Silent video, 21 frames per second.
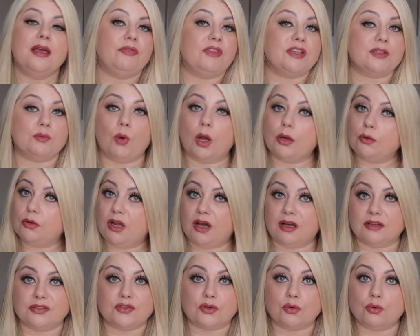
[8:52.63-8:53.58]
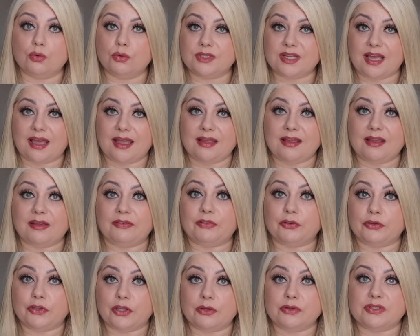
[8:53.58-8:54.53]
This won't last all day if
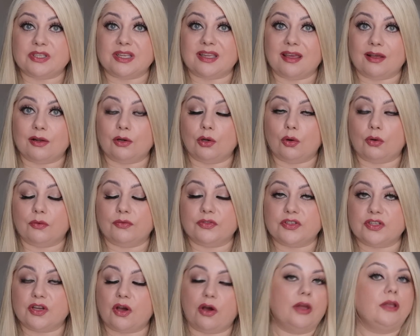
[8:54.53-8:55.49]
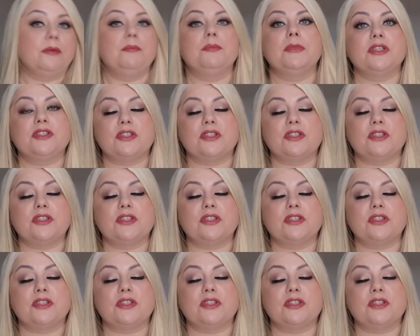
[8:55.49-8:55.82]
you're using it a lot of the time.